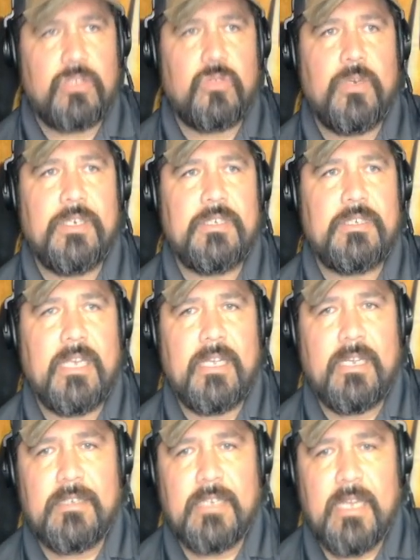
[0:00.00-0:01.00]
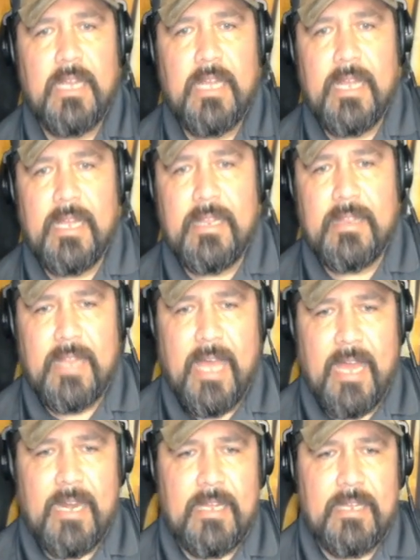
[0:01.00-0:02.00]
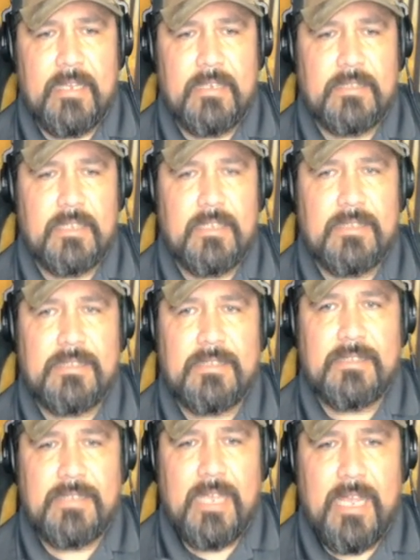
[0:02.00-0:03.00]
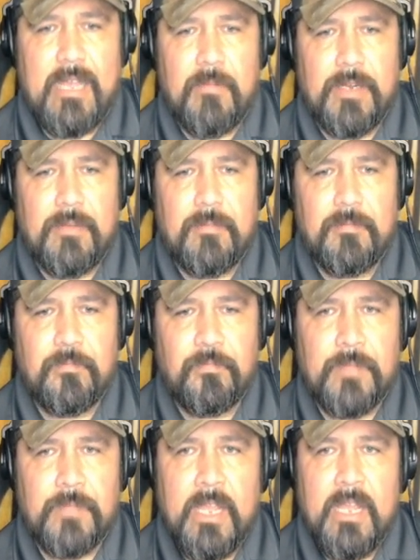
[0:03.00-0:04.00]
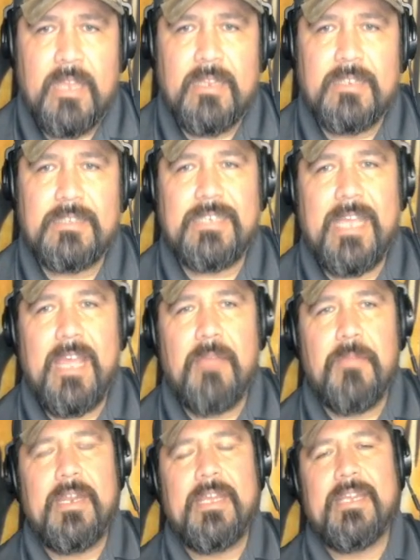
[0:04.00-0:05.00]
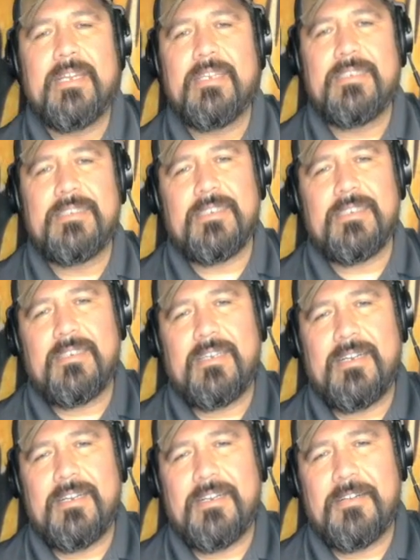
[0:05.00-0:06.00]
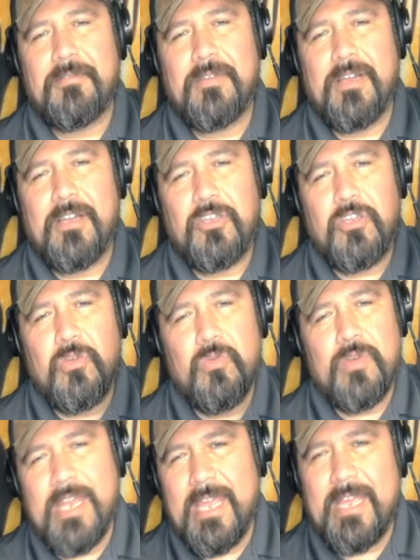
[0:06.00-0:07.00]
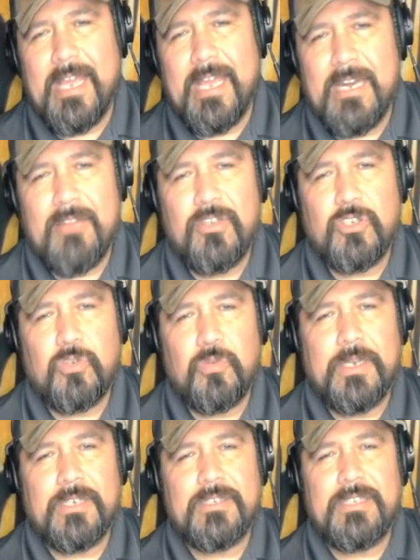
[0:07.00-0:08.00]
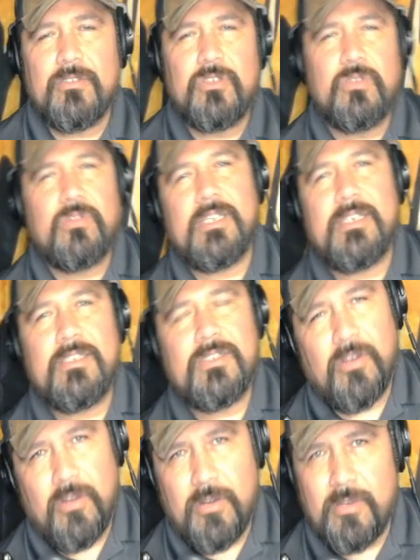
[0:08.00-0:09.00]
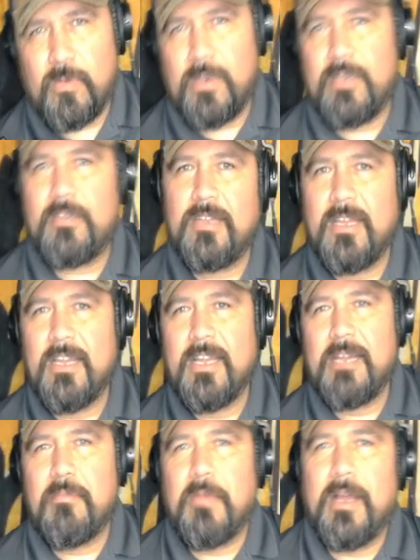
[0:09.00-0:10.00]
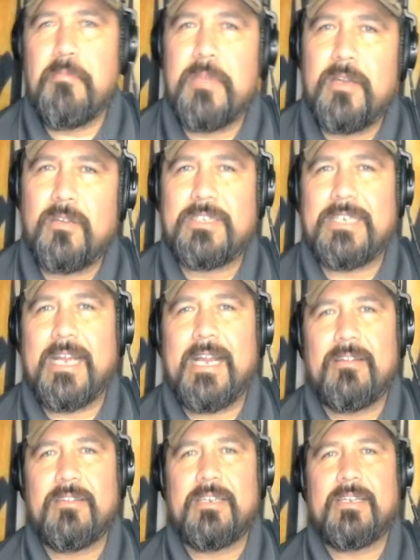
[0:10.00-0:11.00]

22nd, and that is the salmon. The salmon is a unique individual because they'll do things the hard way. My middle child,